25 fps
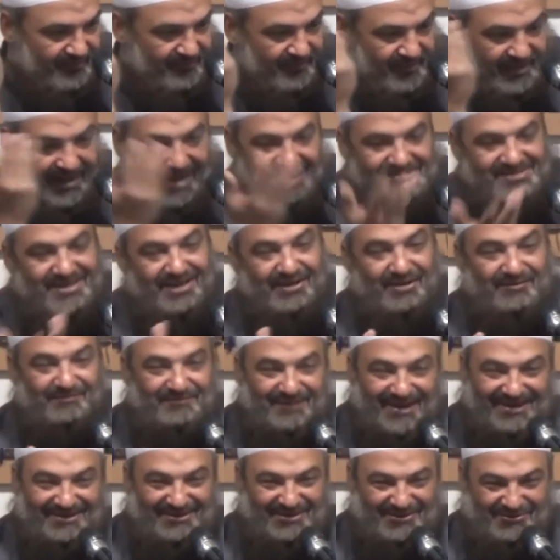We can't say a
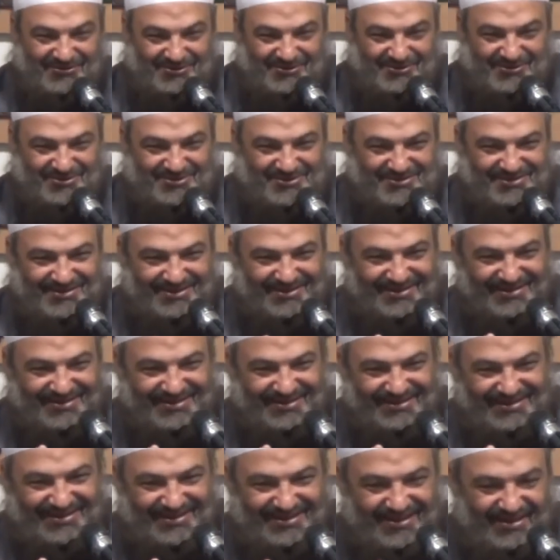companion, of course,
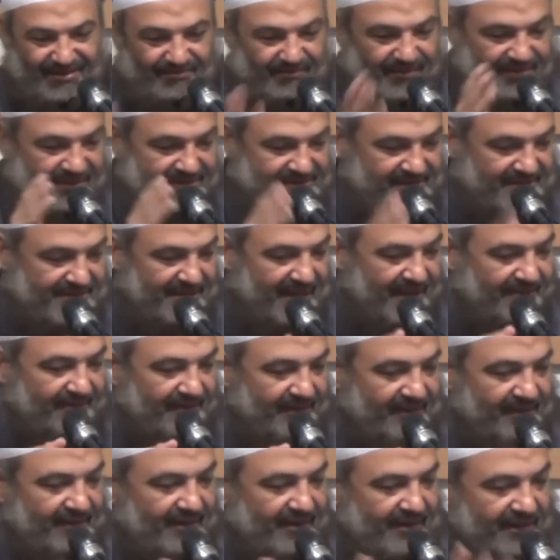but he's a
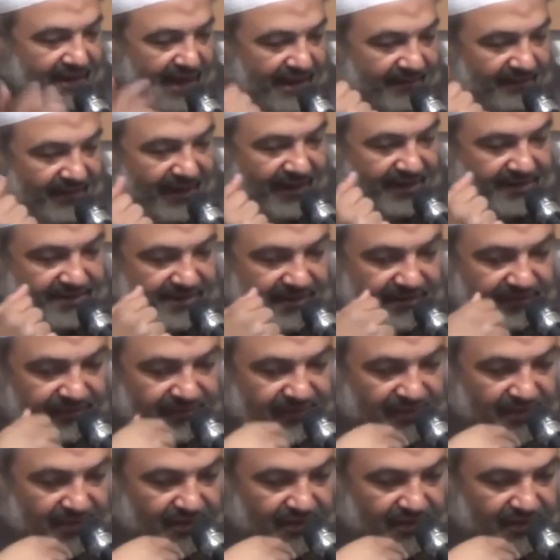tabi'i, he came later.